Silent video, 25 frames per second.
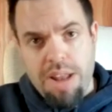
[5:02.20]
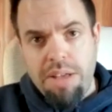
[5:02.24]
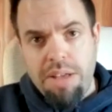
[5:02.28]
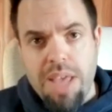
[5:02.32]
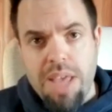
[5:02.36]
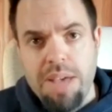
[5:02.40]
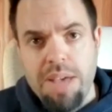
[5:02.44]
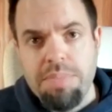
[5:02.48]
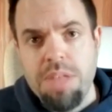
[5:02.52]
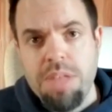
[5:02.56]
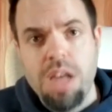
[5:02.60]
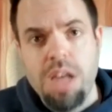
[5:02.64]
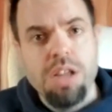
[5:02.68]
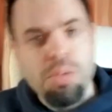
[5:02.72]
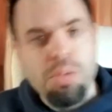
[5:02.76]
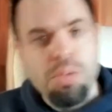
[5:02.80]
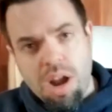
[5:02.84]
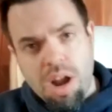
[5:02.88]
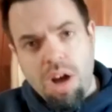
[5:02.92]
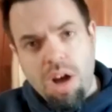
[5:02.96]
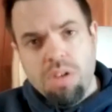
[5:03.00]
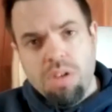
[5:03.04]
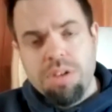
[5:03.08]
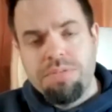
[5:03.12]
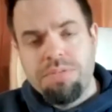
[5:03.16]
there and you want
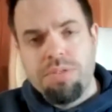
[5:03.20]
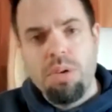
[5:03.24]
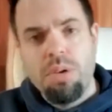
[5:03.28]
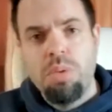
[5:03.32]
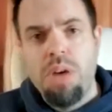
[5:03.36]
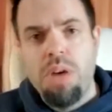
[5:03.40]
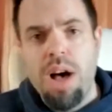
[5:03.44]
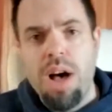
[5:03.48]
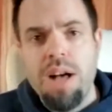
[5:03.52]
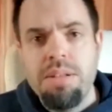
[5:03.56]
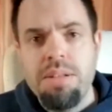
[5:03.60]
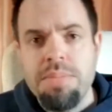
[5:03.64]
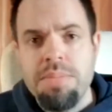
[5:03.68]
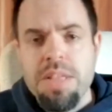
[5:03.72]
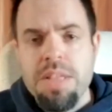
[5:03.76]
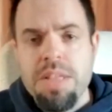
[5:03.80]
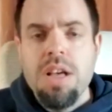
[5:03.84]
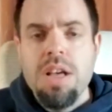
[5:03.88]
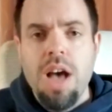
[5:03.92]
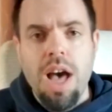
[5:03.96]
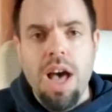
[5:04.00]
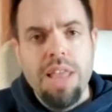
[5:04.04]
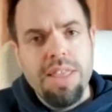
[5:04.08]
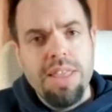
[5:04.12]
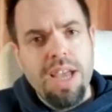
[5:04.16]
to hold it for a while,
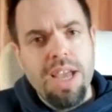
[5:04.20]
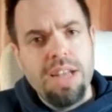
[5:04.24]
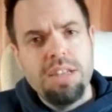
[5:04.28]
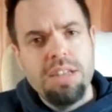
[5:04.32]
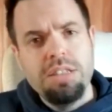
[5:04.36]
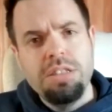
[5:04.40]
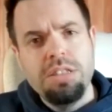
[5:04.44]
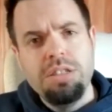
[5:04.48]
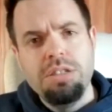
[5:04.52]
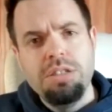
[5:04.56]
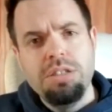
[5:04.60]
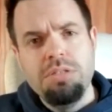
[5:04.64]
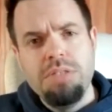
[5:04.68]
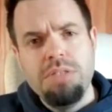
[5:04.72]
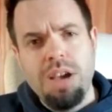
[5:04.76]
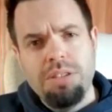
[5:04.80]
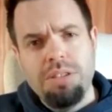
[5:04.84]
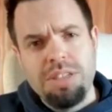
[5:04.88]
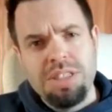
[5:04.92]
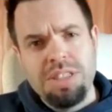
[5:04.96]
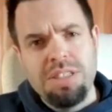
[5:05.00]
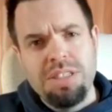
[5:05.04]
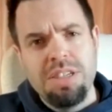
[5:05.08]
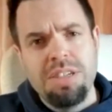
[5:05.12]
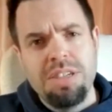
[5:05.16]
and then you
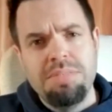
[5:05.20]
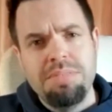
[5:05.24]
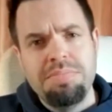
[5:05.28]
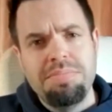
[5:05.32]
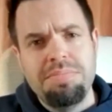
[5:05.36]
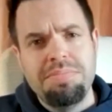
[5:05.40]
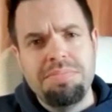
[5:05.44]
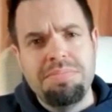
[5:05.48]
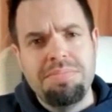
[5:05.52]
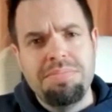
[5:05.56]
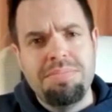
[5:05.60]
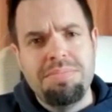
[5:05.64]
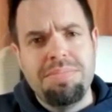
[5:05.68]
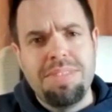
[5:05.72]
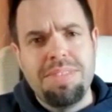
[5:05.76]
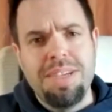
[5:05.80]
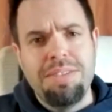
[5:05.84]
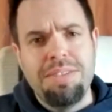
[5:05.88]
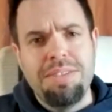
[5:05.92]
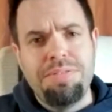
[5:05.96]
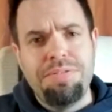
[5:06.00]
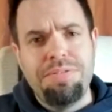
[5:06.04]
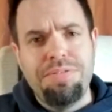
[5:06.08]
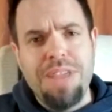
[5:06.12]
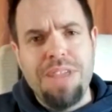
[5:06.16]
notice that
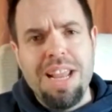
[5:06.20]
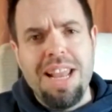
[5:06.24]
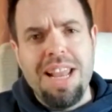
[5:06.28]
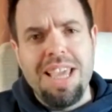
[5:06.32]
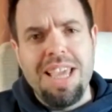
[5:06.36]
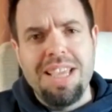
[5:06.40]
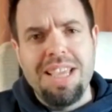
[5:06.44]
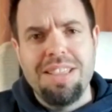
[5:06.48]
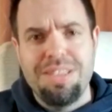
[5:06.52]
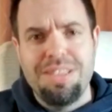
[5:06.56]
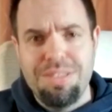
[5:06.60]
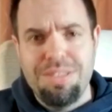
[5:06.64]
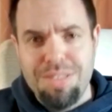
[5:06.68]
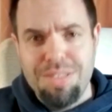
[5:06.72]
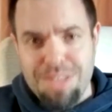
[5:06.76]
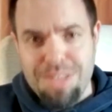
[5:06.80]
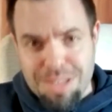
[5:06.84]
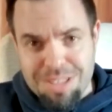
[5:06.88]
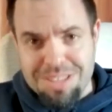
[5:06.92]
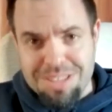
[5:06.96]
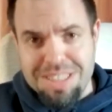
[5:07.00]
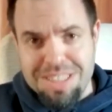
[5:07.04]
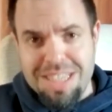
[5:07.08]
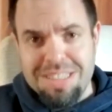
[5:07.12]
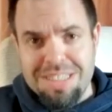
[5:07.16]
the feeling,
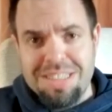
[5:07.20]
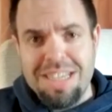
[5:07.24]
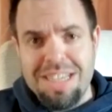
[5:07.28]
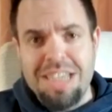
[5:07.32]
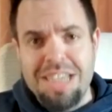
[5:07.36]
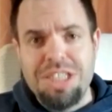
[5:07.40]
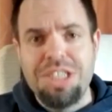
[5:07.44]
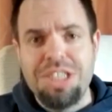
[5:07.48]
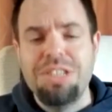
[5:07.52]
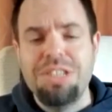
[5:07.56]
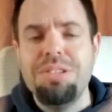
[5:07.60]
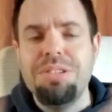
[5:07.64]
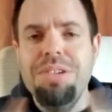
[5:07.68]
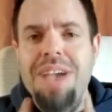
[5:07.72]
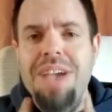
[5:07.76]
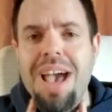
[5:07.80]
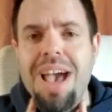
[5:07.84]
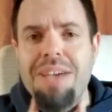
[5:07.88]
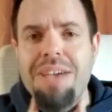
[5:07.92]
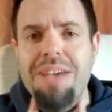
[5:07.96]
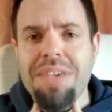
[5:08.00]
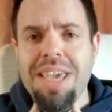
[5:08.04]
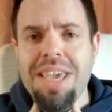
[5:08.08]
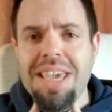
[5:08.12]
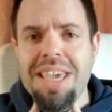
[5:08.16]
the sensation that you
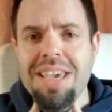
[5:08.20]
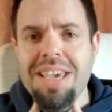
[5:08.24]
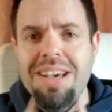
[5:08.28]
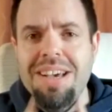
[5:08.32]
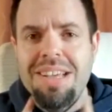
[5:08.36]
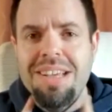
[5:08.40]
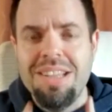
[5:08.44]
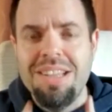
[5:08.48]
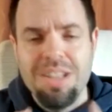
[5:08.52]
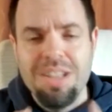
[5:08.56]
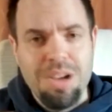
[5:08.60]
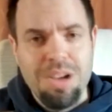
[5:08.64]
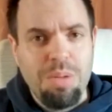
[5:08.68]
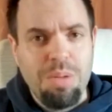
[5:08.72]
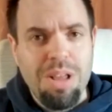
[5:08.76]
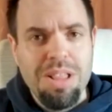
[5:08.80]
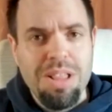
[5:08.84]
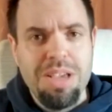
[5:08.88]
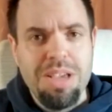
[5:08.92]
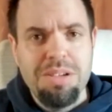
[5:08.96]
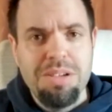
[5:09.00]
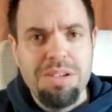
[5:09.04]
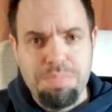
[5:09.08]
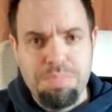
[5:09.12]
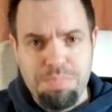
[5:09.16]
have here while
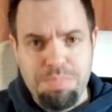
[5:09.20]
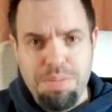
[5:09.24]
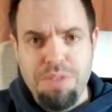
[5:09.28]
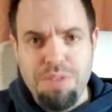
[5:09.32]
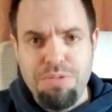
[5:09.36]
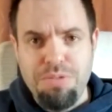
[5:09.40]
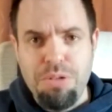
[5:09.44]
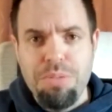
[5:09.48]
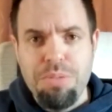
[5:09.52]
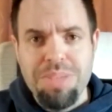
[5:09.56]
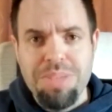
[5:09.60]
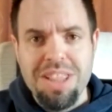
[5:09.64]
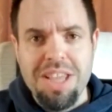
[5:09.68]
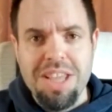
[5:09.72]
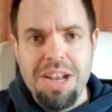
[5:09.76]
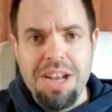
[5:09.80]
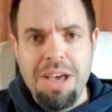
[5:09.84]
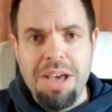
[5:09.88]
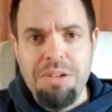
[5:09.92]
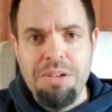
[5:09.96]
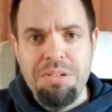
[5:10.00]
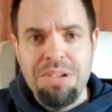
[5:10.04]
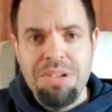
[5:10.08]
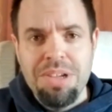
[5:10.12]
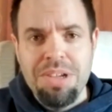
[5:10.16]
you're performing the
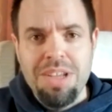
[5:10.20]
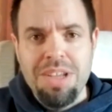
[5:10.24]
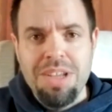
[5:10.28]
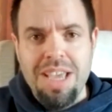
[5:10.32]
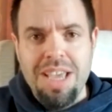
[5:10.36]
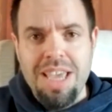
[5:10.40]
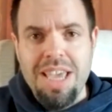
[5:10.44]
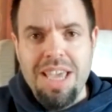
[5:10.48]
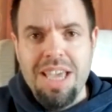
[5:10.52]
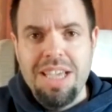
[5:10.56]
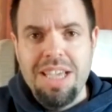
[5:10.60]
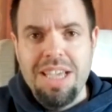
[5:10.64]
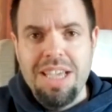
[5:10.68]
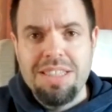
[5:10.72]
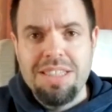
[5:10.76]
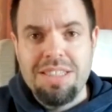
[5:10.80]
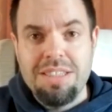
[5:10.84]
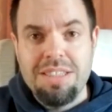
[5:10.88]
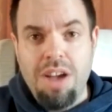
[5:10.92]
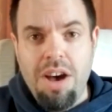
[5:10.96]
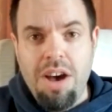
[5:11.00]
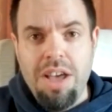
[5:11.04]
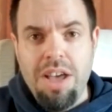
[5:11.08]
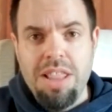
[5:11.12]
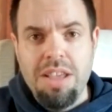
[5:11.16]
note is
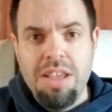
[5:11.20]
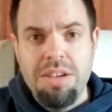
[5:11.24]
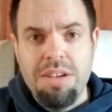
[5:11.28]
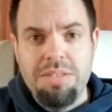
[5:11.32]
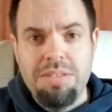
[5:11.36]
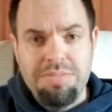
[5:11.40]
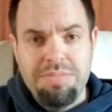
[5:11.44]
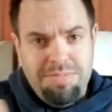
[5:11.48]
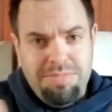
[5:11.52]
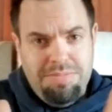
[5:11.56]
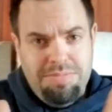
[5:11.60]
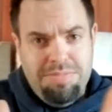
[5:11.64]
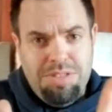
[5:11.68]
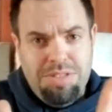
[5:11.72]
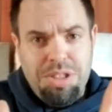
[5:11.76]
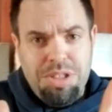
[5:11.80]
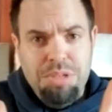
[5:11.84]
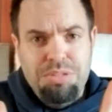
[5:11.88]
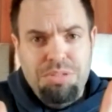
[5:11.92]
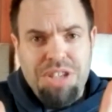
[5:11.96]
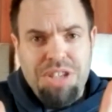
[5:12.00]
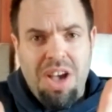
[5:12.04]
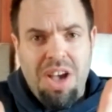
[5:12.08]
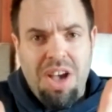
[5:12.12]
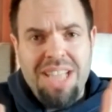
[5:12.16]
either
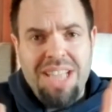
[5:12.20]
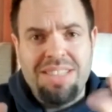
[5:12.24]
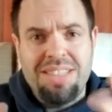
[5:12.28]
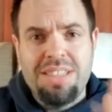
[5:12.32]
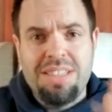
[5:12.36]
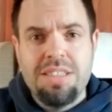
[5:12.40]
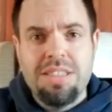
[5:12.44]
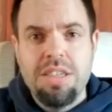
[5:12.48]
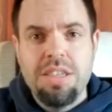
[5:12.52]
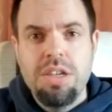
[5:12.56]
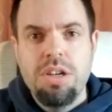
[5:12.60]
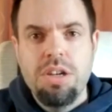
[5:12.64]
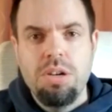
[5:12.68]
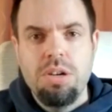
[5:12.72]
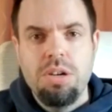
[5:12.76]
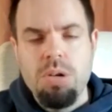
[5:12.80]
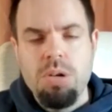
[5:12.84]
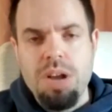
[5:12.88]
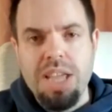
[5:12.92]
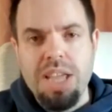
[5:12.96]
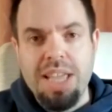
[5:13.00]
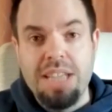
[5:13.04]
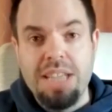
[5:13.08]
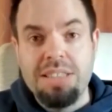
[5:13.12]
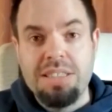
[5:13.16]
too tight or
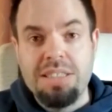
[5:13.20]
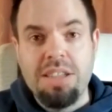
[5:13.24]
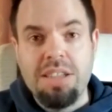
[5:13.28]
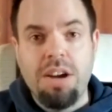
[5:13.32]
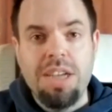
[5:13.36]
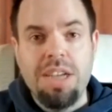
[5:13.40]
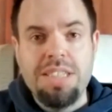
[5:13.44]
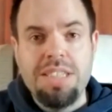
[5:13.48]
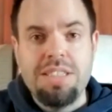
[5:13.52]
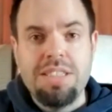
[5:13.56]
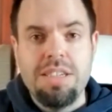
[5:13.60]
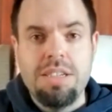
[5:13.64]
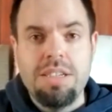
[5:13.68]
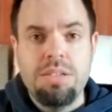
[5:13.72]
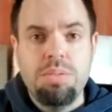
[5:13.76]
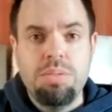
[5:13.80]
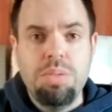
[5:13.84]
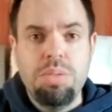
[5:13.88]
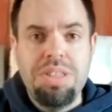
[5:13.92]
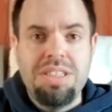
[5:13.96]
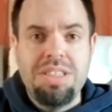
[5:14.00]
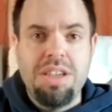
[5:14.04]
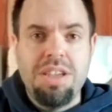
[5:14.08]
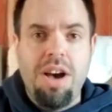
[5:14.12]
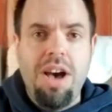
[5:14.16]
it gets tighter
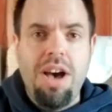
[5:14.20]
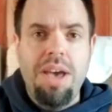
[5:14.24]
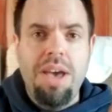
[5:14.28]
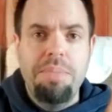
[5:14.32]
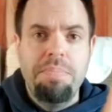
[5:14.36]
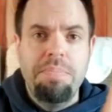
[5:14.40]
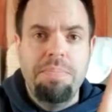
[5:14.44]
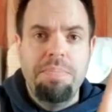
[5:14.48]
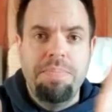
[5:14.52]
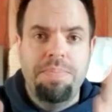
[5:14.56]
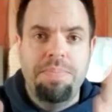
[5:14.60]
with time.